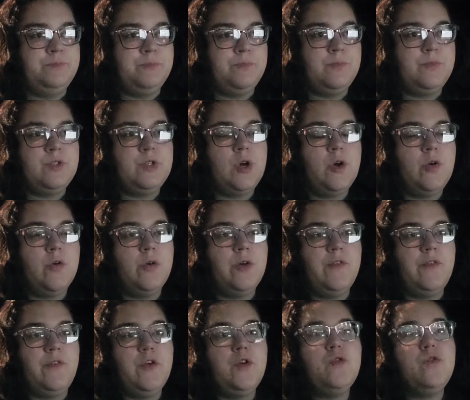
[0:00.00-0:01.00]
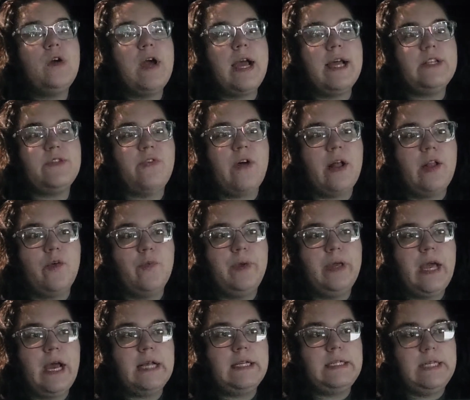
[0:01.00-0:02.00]
so if you guys follow
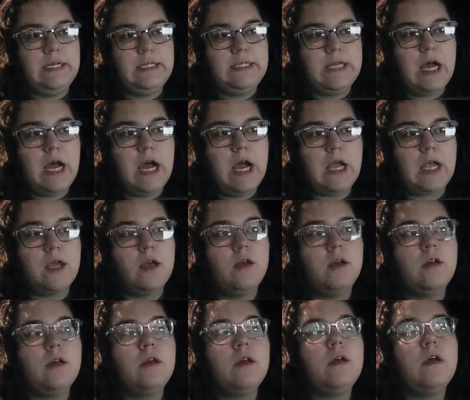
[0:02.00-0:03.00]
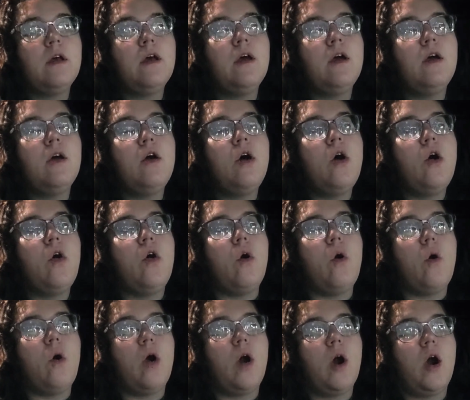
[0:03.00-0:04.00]
me on TikTok,
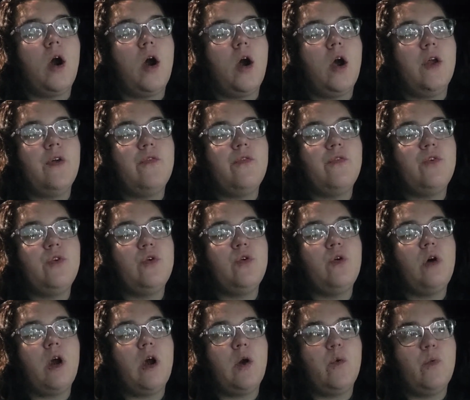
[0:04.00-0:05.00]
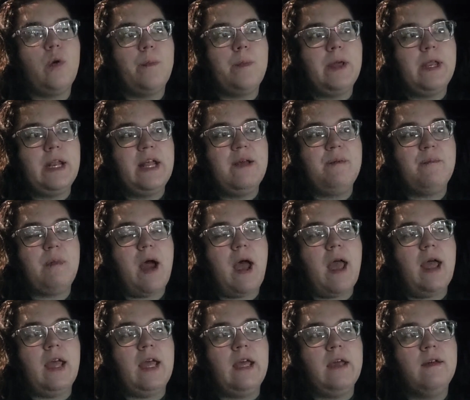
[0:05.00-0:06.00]
or if you are a woman in
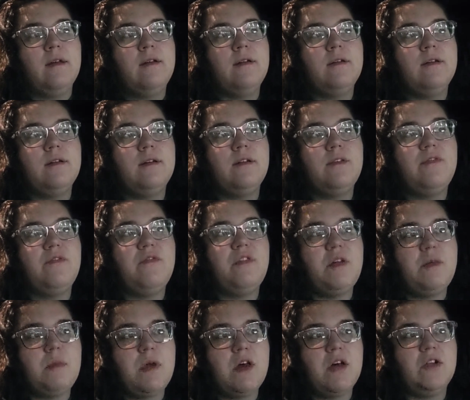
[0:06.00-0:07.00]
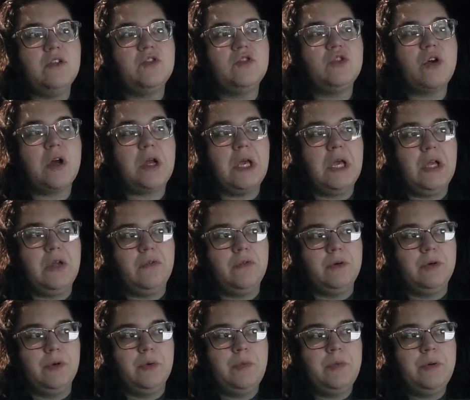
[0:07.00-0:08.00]
my female trucking
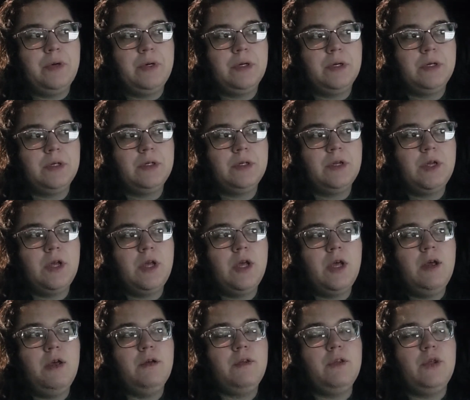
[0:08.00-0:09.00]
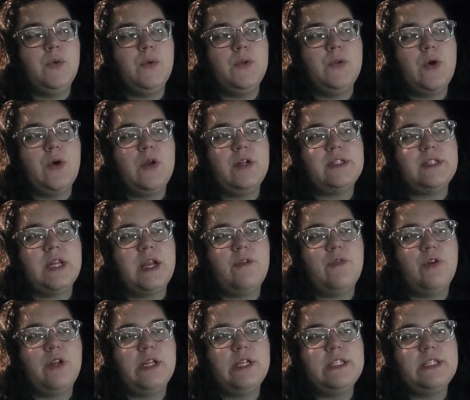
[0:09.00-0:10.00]
group, you'll notice that I've
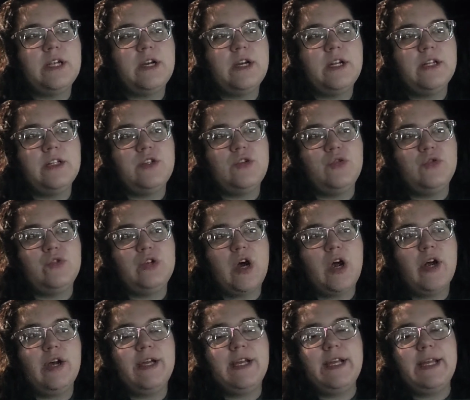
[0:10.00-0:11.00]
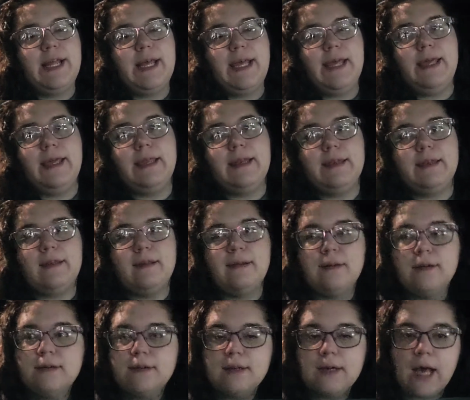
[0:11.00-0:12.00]
really started to target in
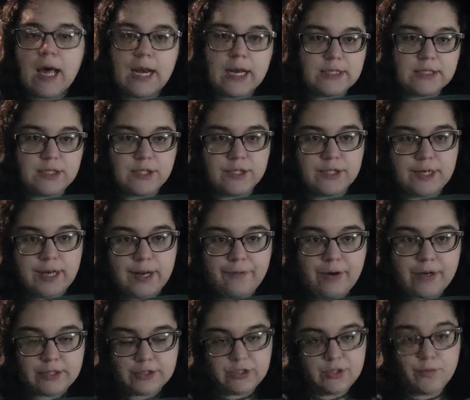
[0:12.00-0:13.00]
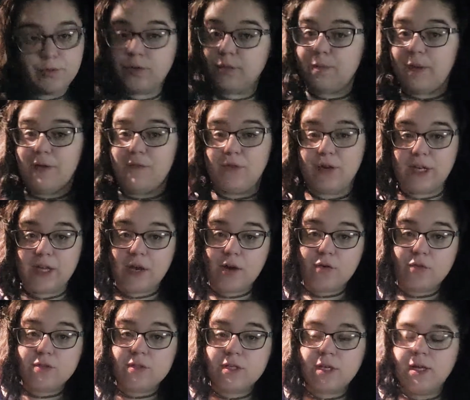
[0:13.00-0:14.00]
on a certain direction with my
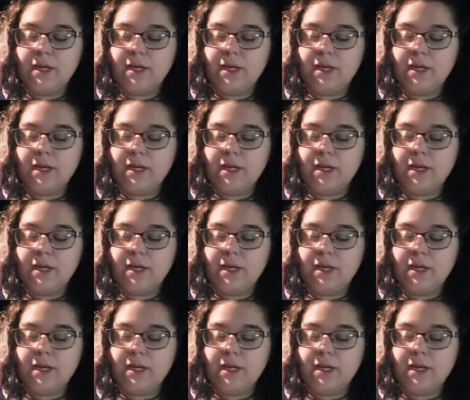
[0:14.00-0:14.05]
videos,